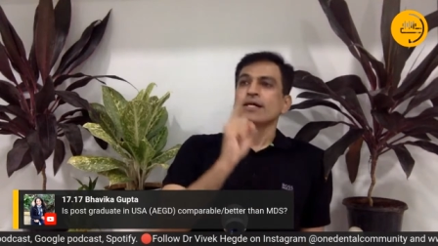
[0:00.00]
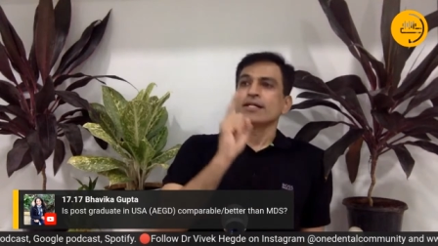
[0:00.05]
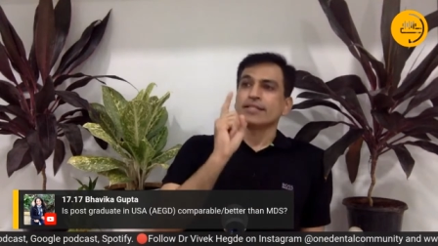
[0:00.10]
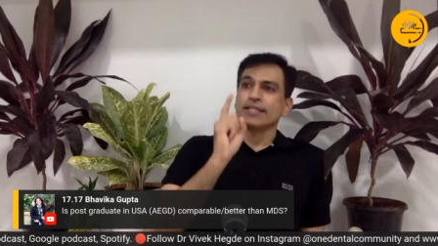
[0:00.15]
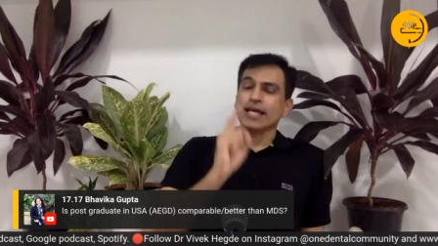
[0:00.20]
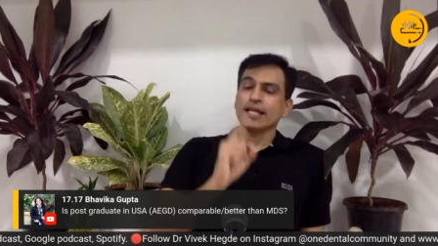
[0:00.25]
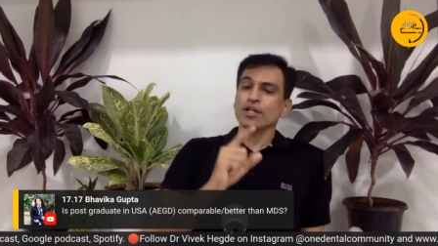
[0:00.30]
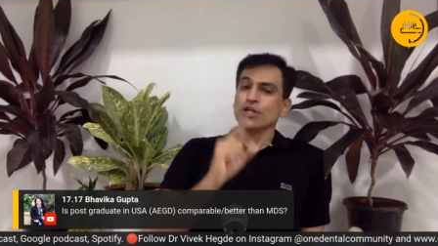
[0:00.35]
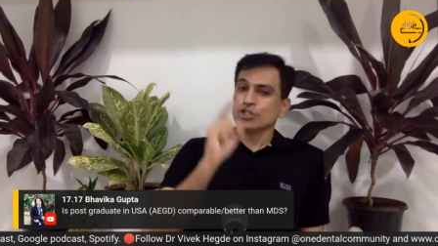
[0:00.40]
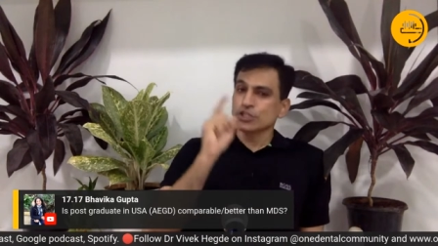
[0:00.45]

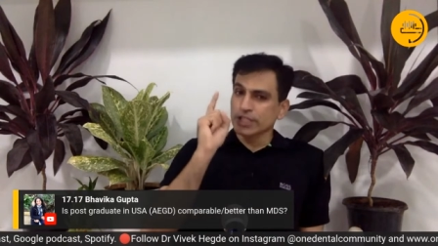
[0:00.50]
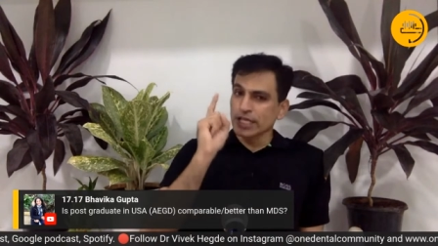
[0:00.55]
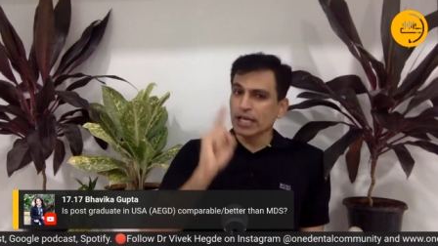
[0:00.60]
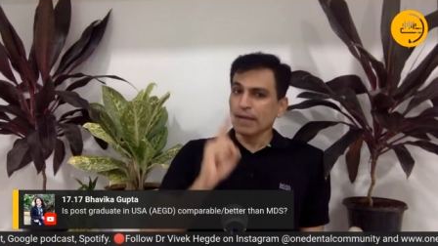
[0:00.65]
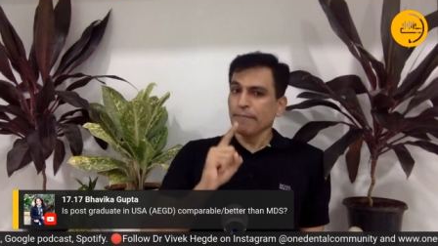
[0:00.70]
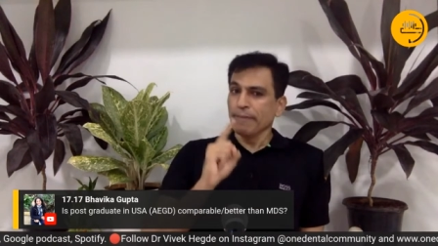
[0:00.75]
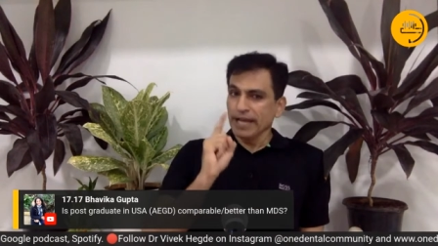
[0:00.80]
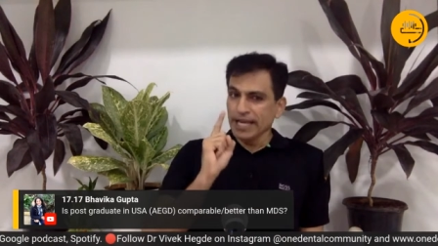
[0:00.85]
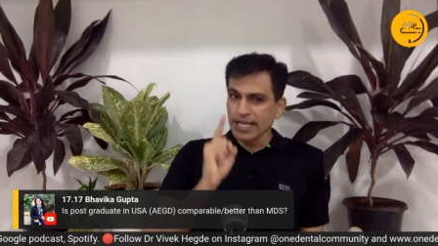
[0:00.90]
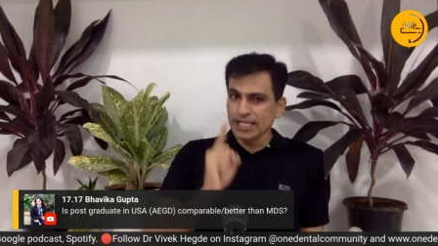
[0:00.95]
Then you're still a
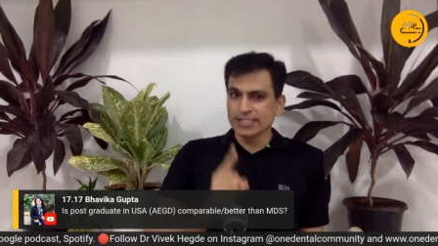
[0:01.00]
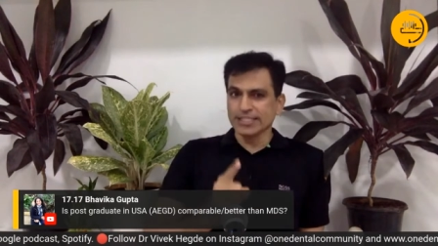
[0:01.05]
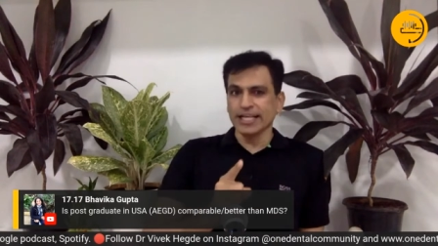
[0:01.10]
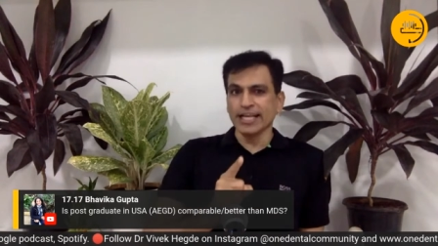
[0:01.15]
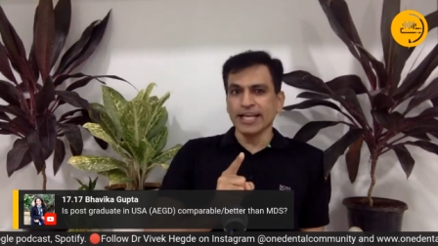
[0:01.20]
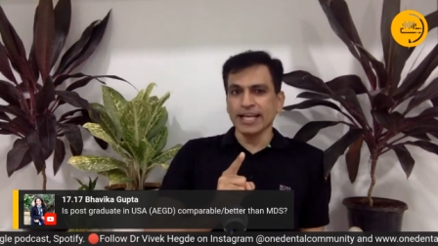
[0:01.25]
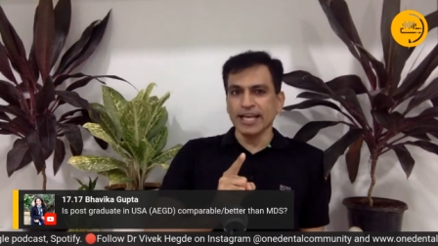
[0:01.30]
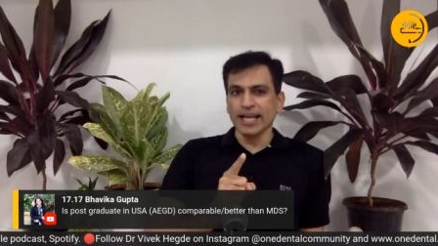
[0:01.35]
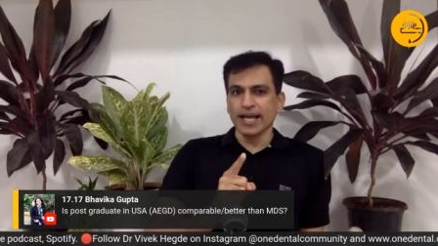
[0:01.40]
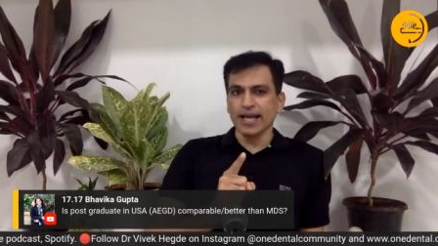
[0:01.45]
BDS in
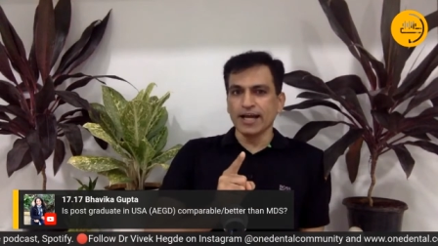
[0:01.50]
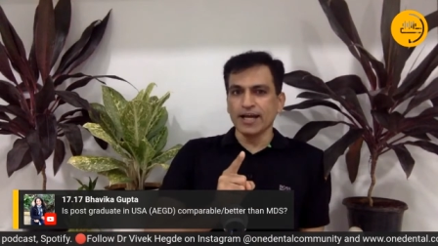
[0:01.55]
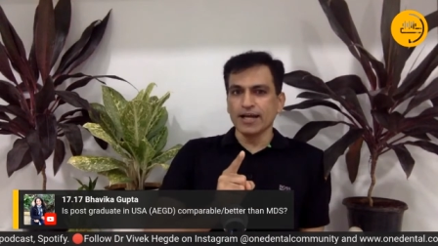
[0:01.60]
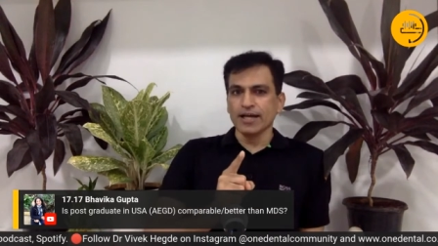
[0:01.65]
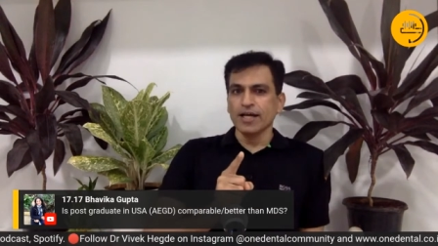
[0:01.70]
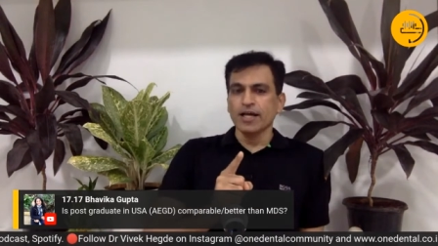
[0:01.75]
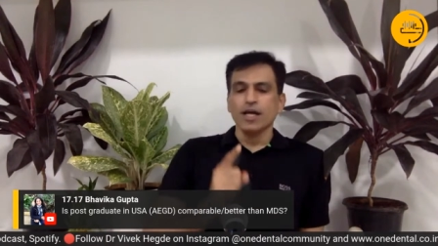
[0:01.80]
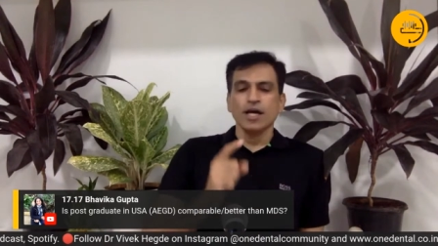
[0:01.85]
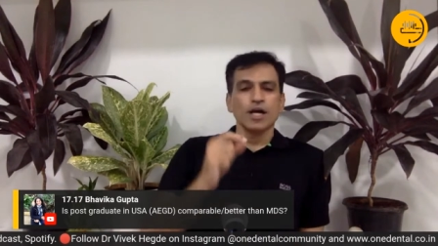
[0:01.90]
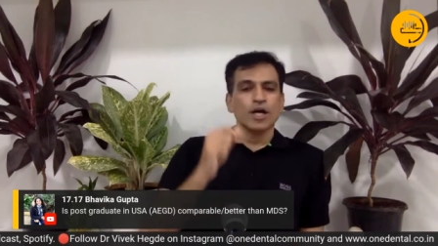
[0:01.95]
India
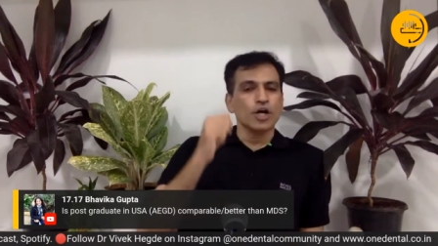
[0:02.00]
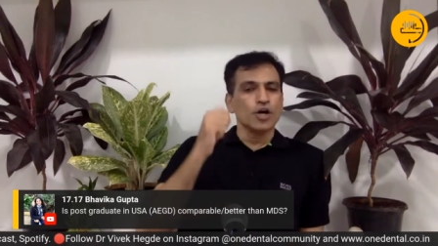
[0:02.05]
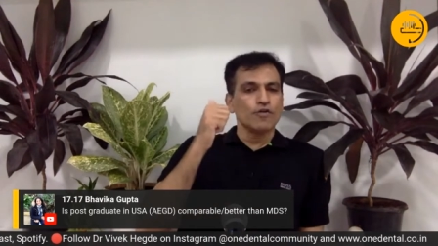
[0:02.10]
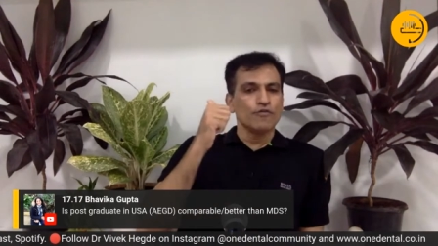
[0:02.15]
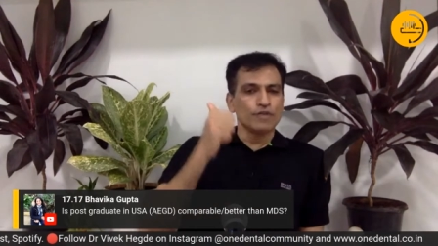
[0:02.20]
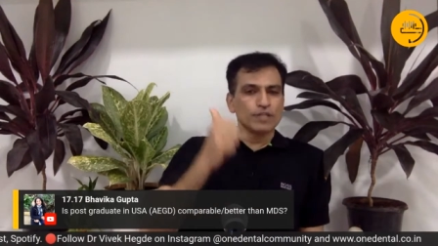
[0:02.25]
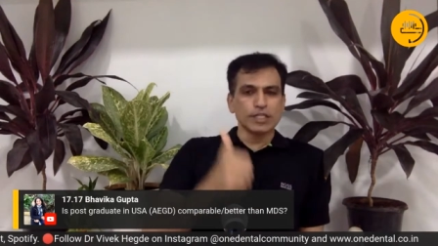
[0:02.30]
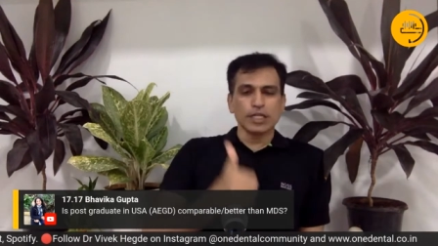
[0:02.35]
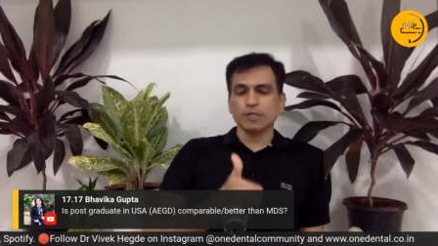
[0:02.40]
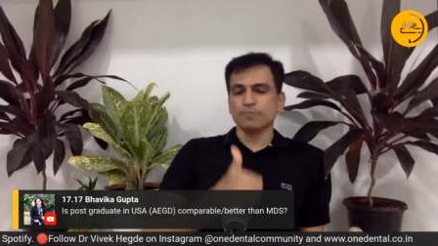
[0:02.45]

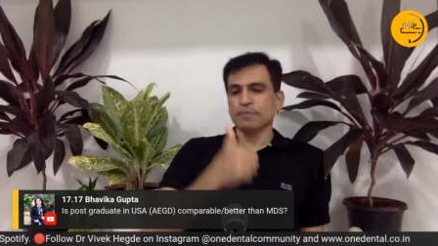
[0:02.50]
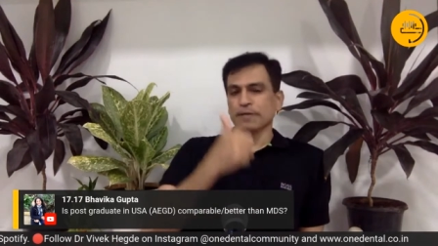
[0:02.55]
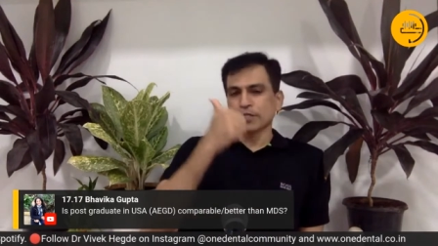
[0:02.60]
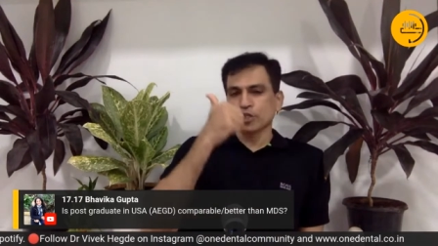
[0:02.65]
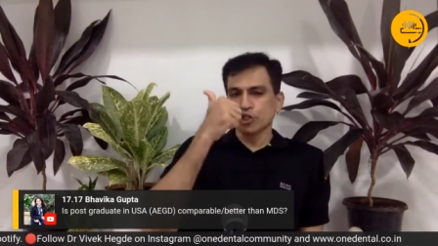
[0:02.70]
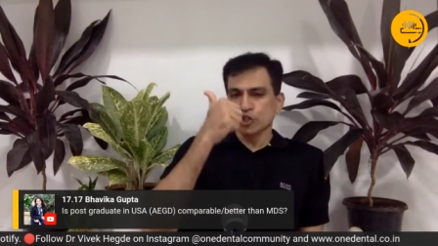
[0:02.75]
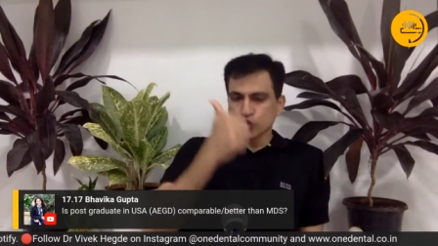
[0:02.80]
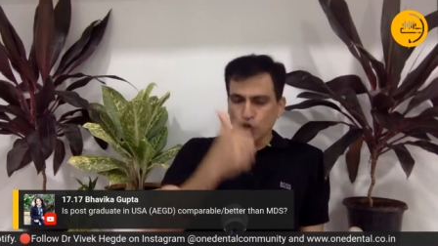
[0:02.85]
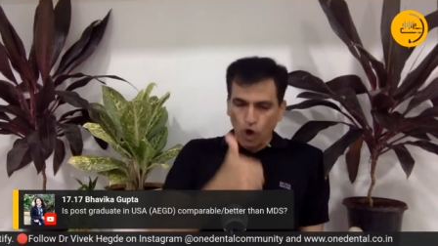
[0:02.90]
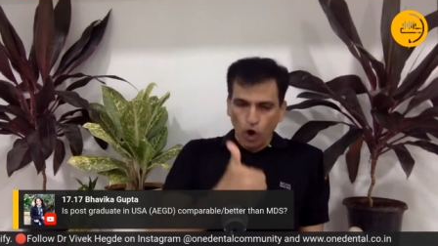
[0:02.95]
with respect
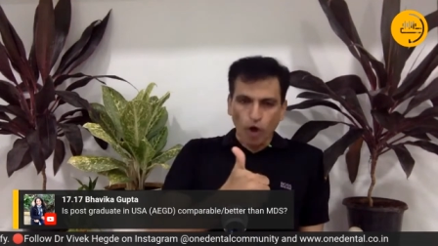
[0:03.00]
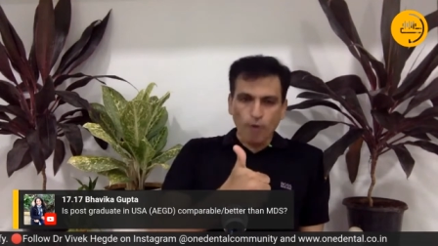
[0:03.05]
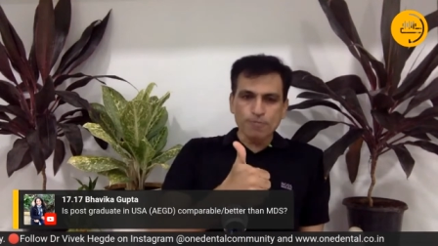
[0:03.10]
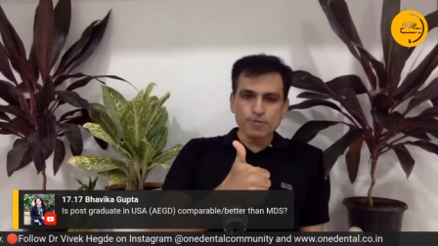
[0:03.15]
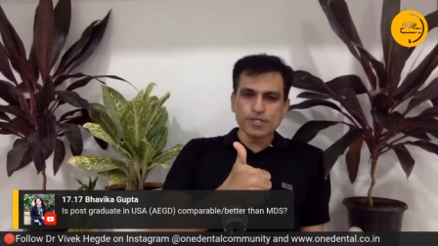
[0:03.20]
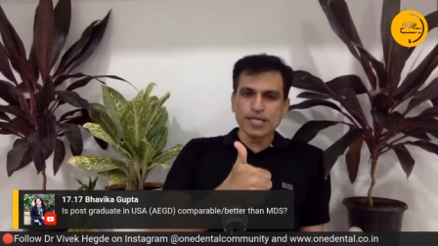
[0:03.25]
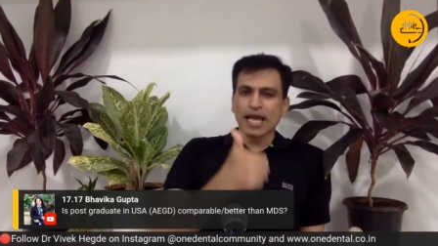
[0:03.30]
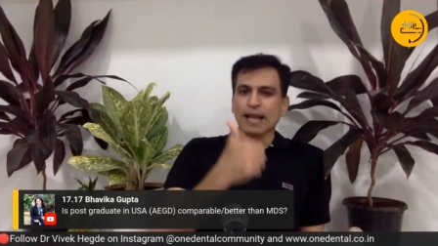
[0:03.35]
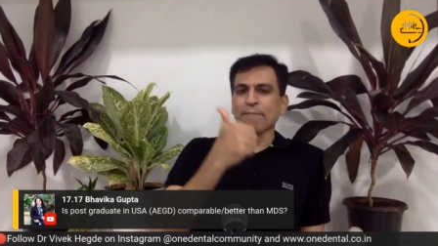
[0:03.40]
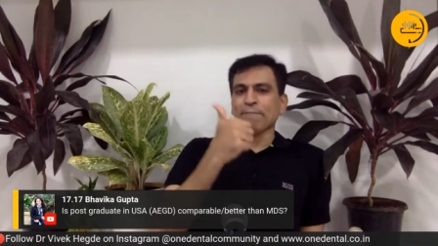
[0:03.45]
to
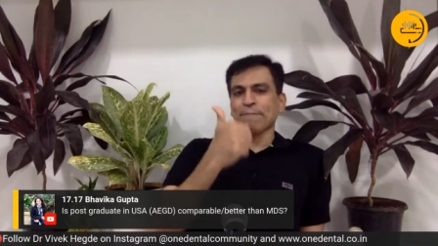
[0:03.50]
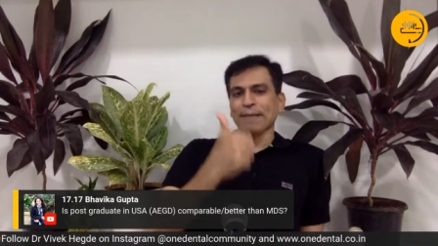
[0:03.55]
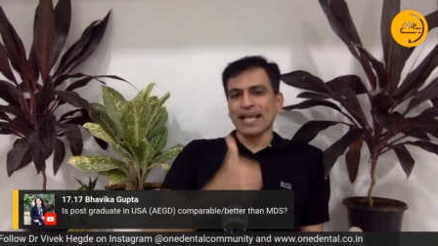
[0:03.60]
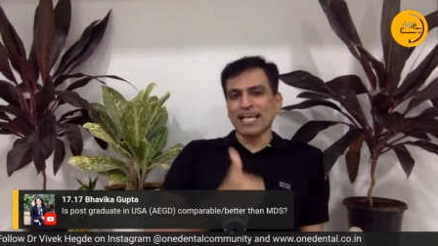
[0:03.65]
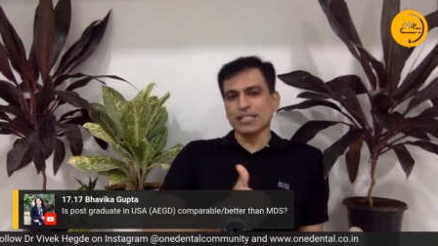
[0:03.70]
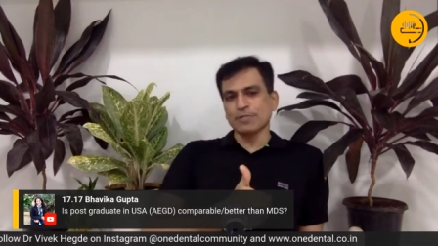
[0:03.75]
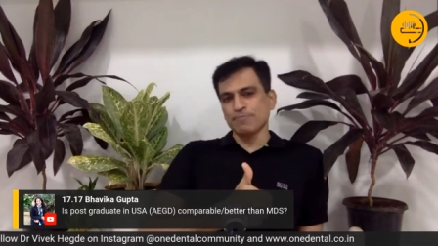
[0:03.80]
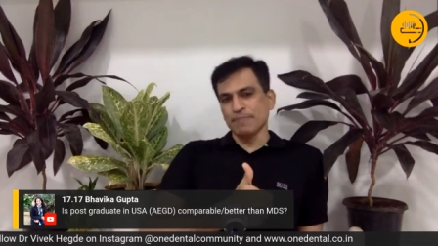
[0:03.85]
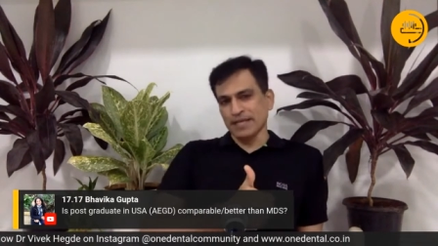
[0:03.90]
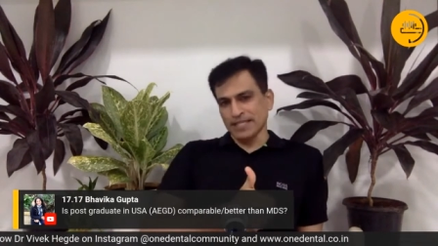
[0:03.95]
jobs and
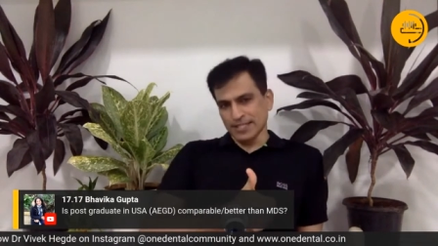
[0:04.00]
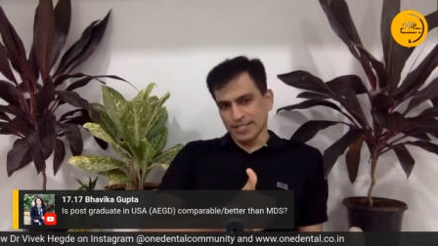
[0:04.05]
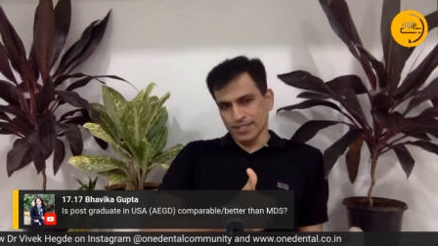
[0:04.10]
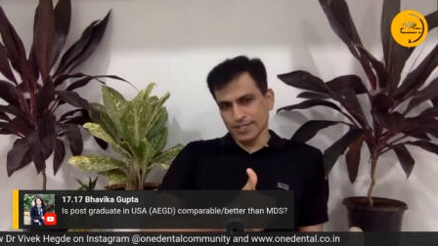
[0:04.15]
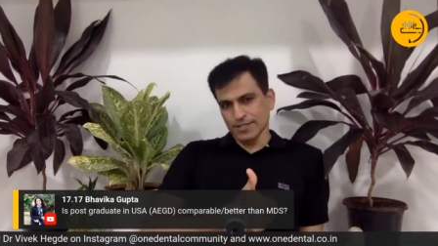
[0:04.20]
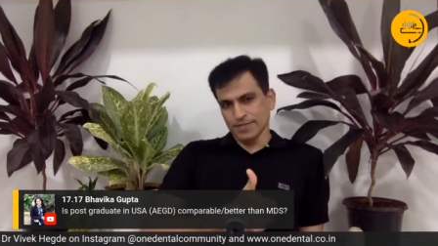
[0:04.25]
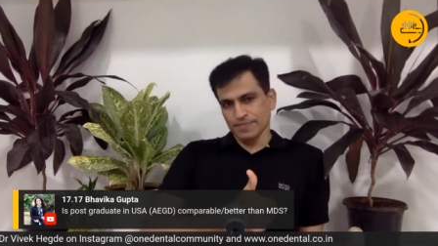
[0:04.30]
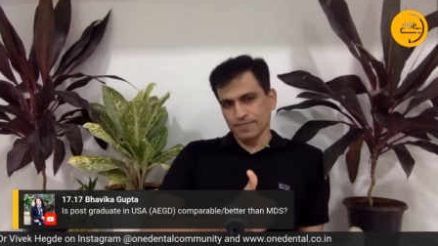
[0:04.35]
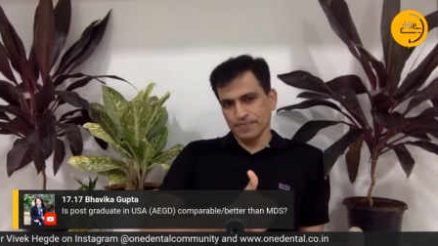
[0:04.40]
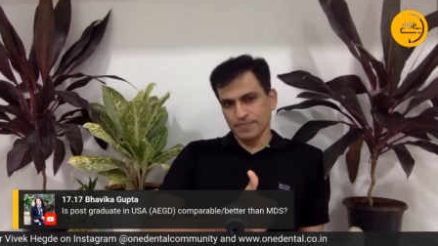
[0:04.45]
placements.